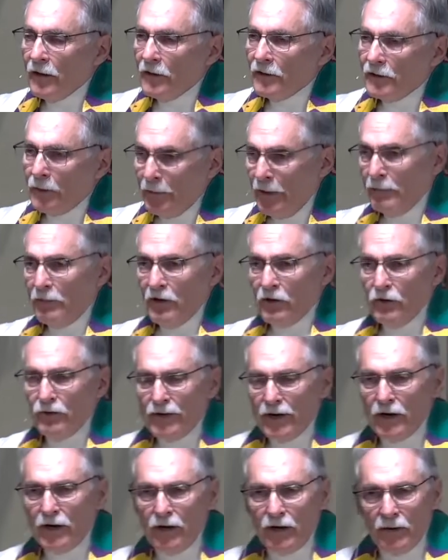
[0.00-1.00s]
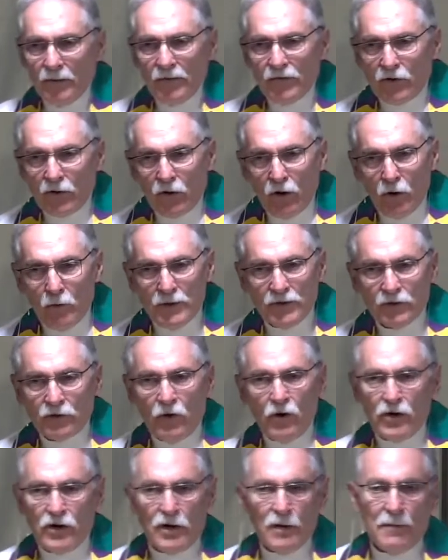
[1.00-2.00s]
the biblical narratives are always
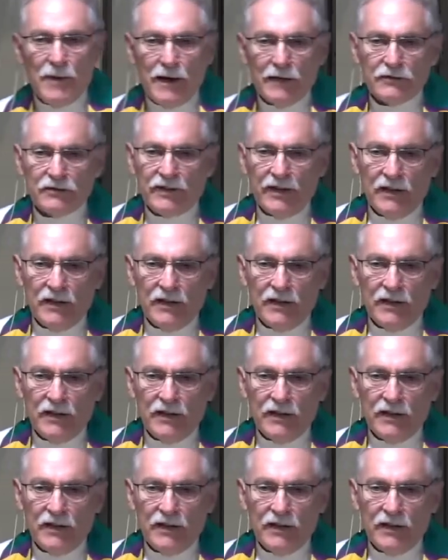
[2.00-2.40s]
talking about